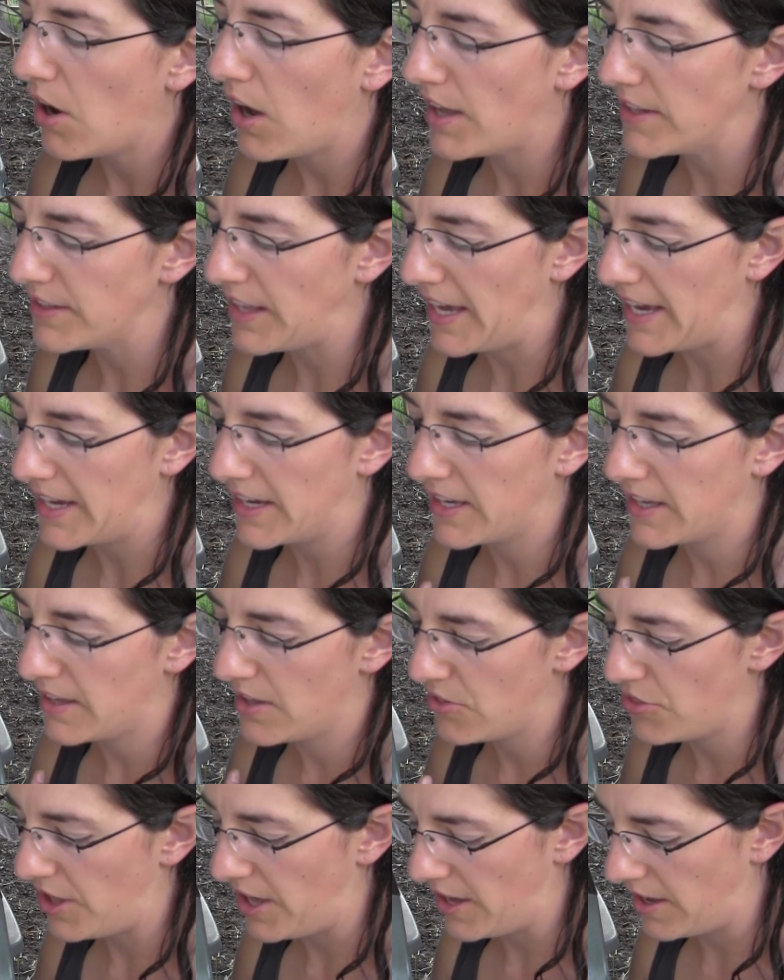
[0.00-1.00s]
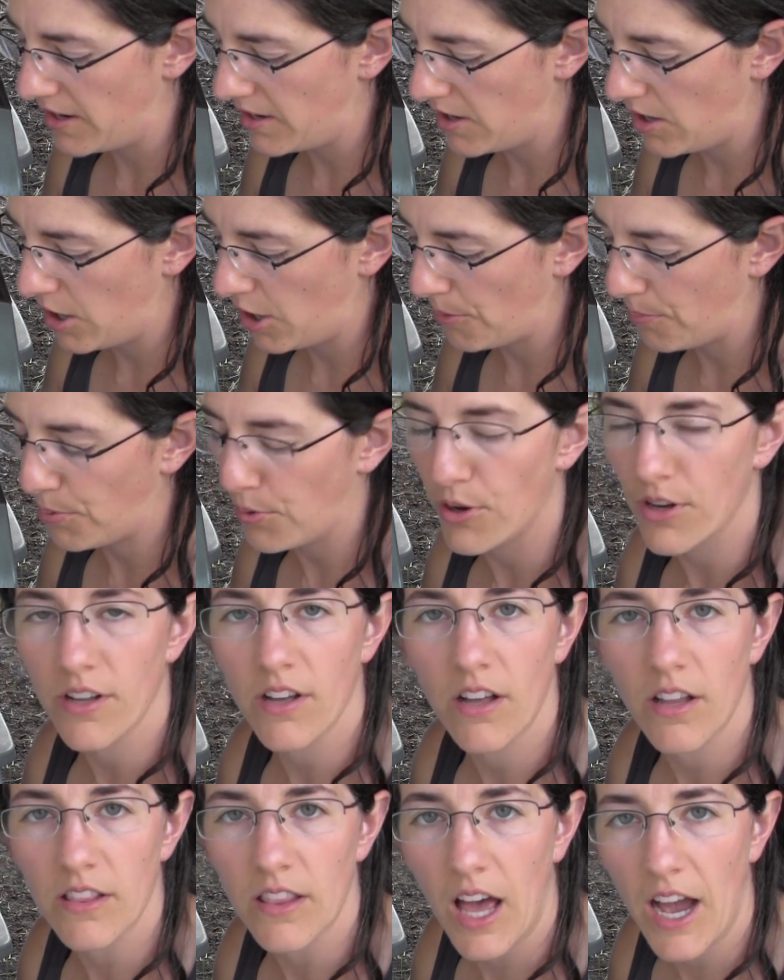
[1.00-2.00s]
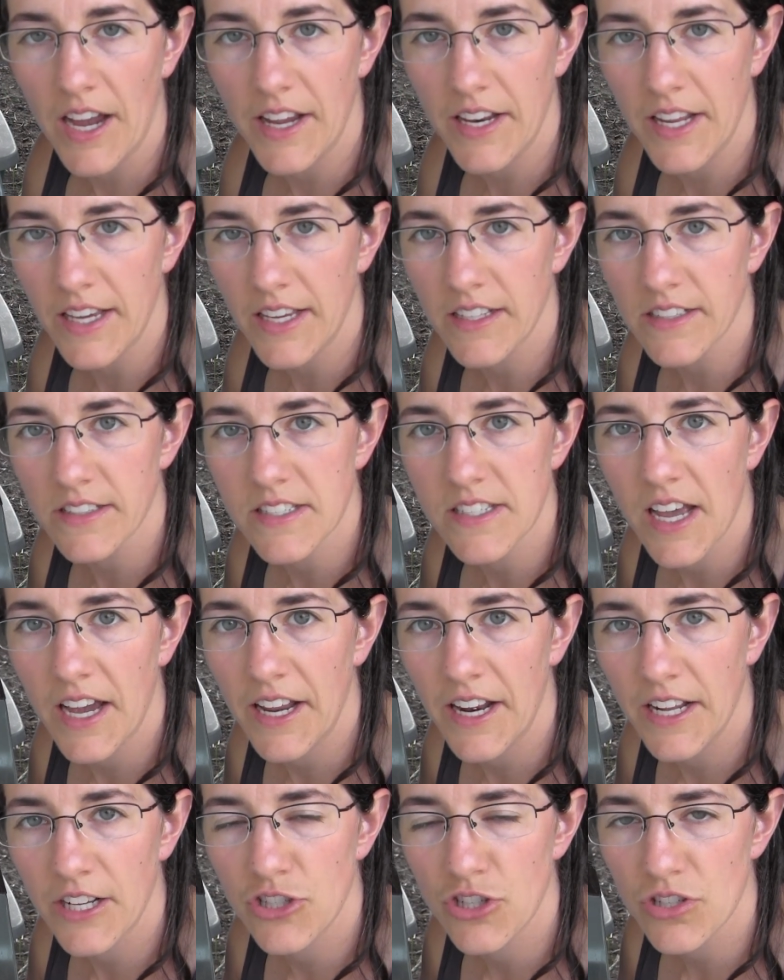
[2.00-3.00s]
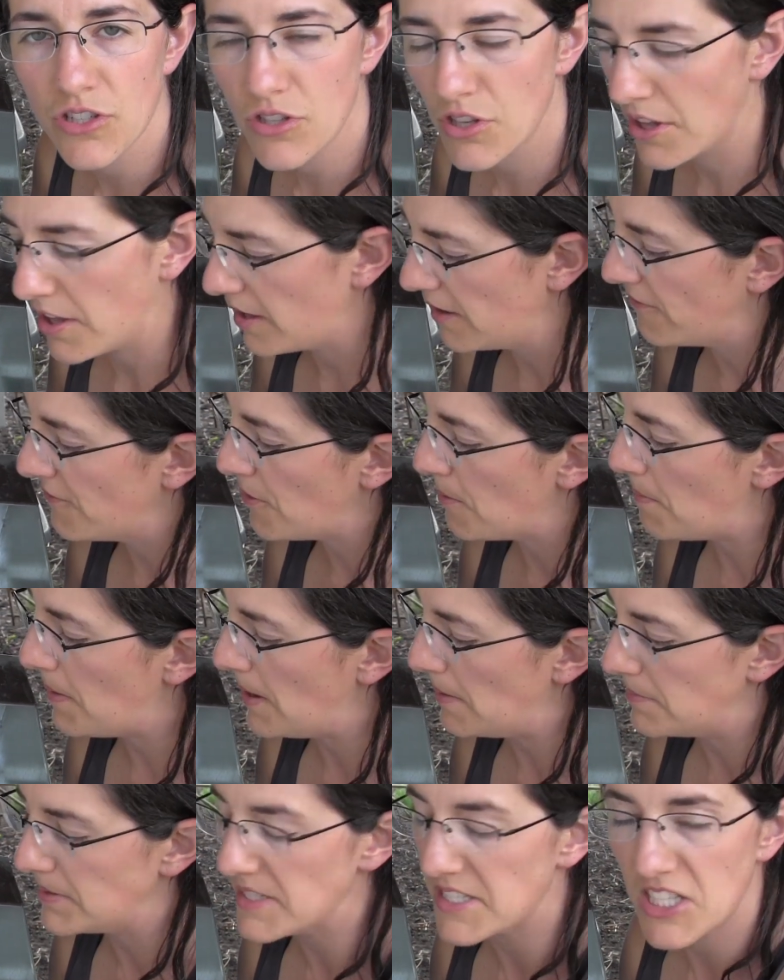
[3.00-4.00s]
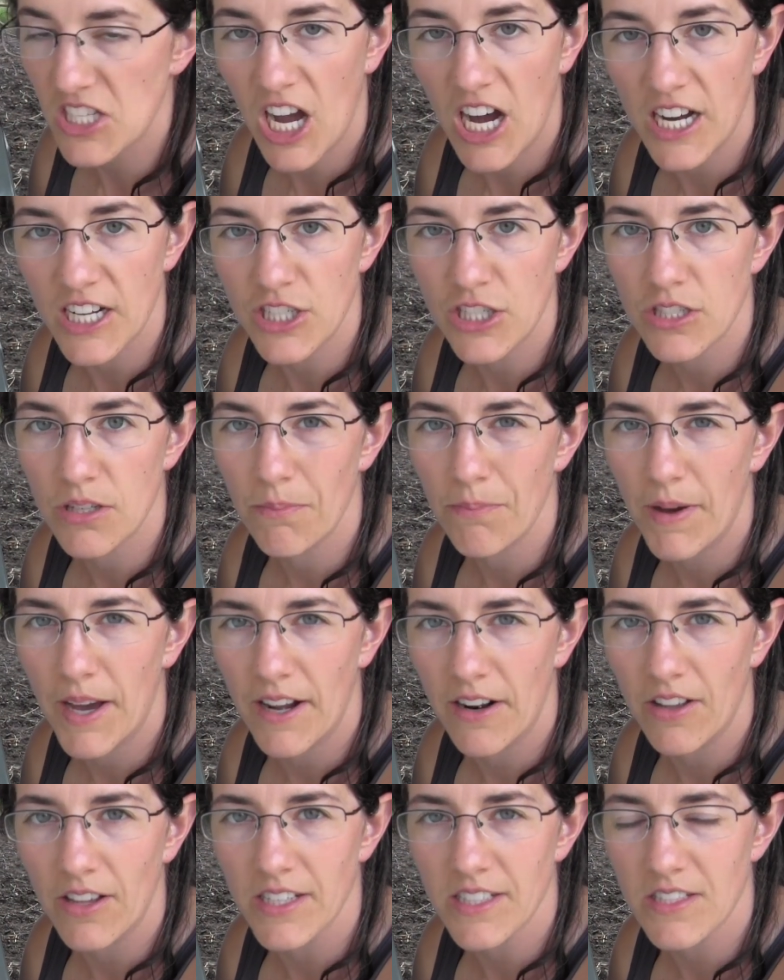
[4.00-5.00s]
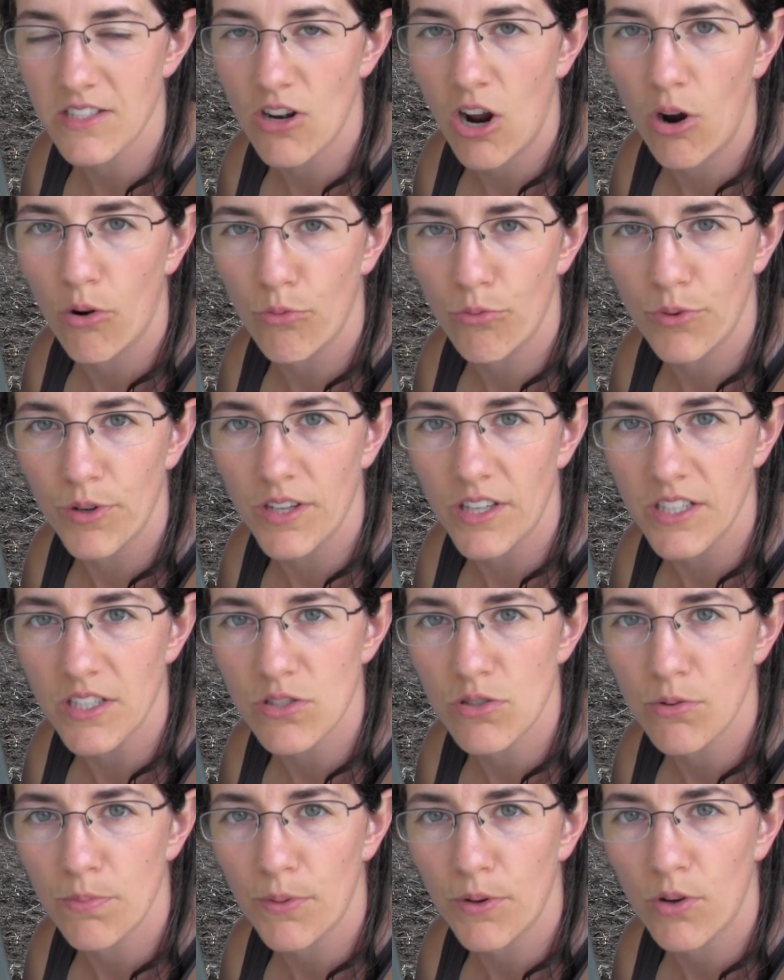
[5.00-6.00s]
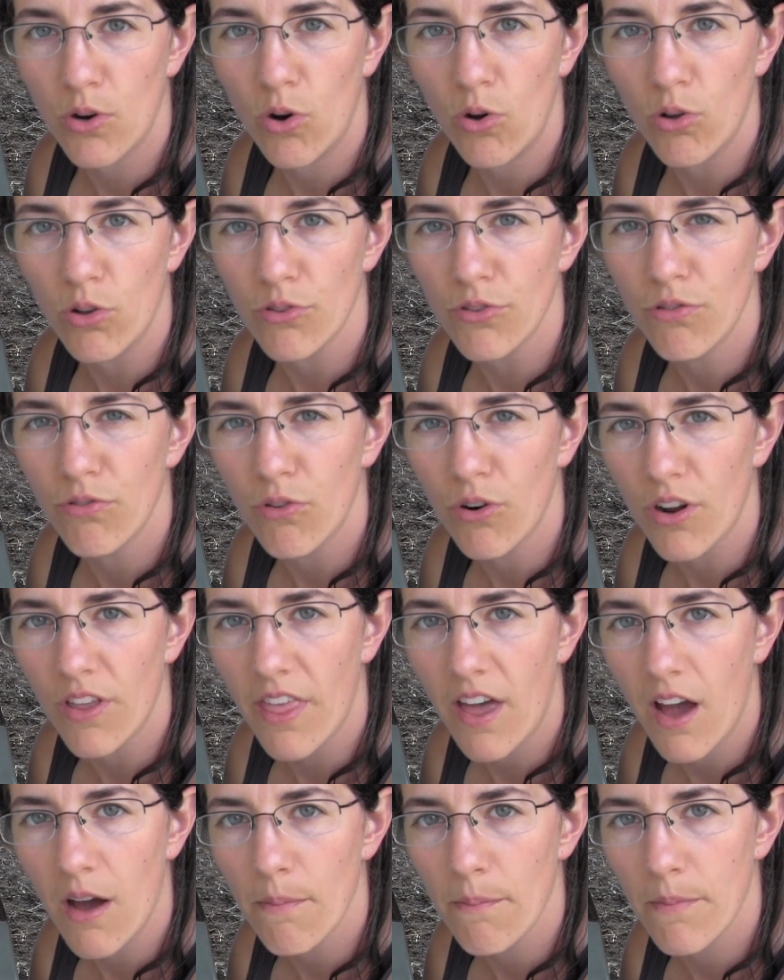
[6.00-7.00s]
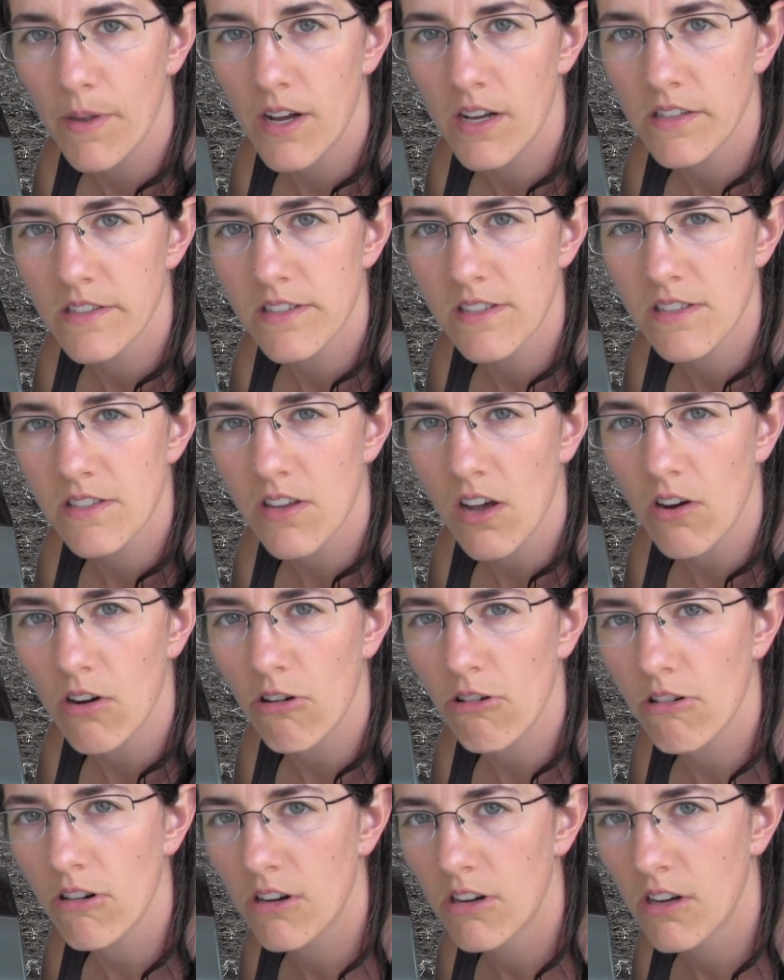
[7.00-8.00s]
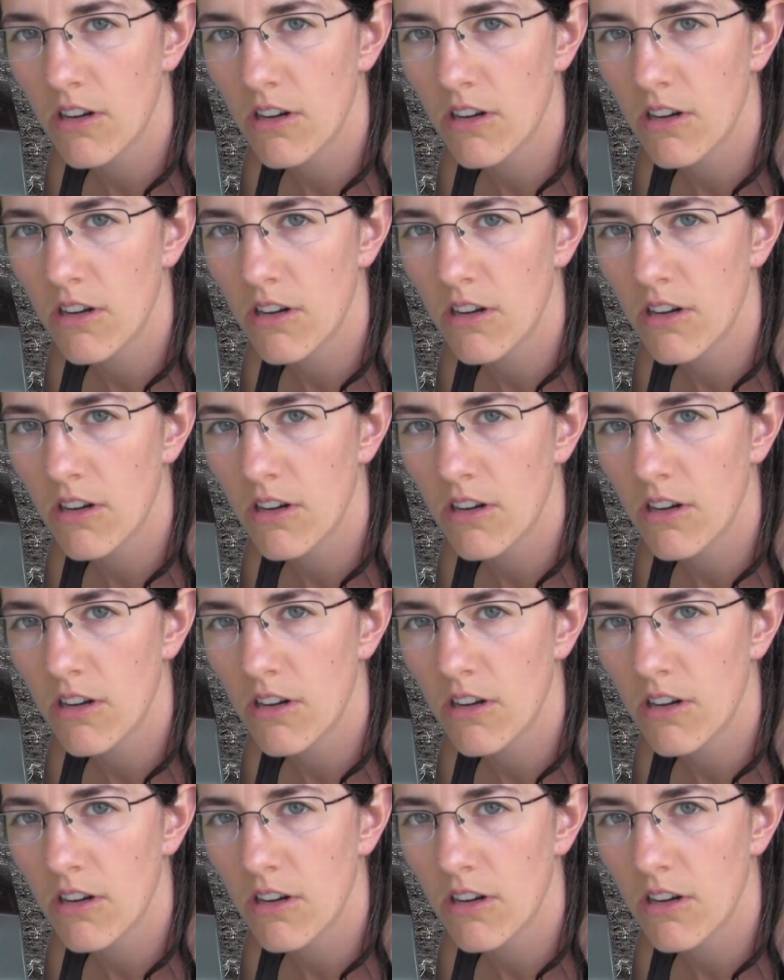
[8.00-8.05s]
I like that I put a lining inside it, just so that if the babies touch the metal, it's not really super cold for them. So,